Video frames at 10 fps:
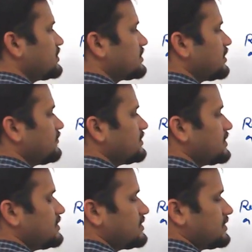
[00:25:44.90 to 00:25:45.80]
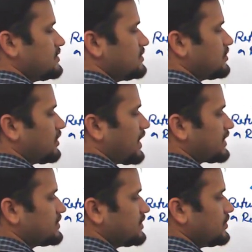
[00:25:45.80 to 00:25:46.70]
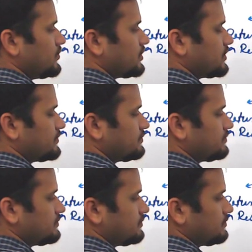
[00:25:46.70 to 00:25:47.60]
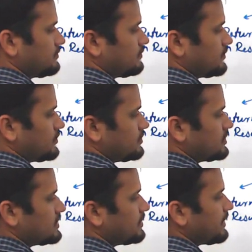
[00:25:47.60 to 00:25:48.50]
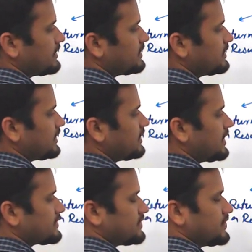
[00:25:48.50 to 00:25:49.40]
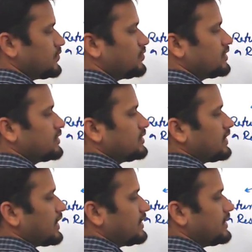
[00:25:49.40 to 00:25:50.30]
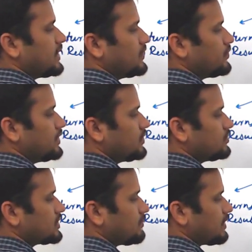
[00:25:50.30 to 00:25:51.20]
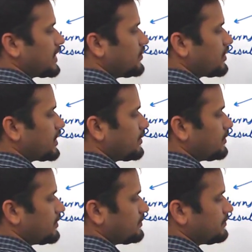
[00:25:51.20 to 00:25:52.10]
service instance dot execute, this is a method there, execute, and here you need to supply your runnable.